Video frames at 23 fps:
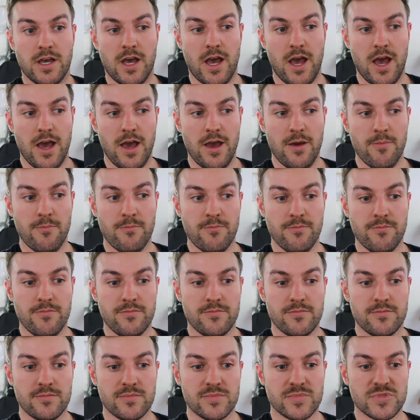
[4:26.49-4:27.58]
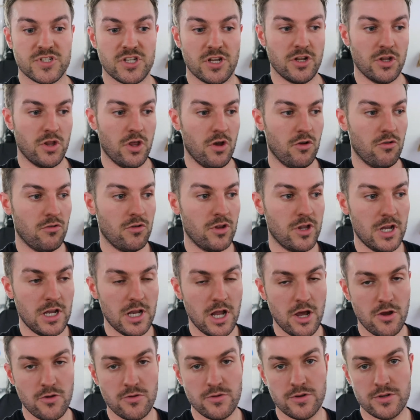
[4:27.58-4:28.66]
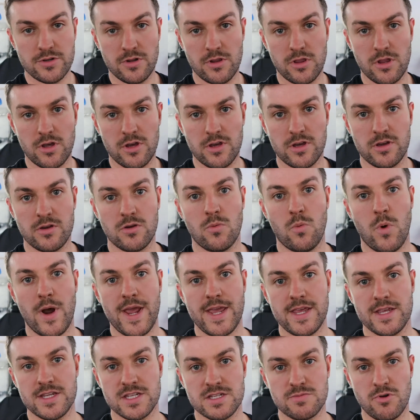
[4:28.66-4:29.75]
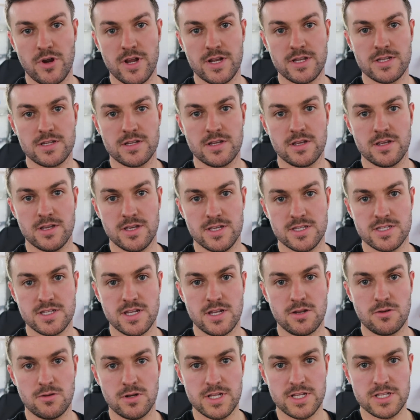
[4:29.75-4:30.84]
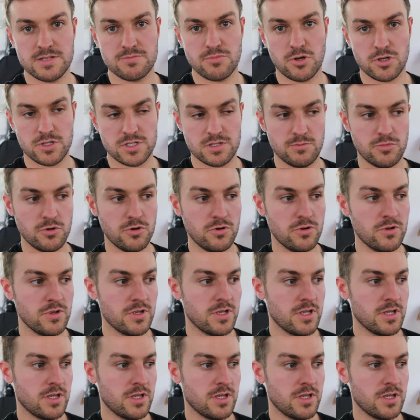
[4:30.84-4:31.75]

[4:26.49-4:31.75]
so the load of the weight is spread as equally as possible.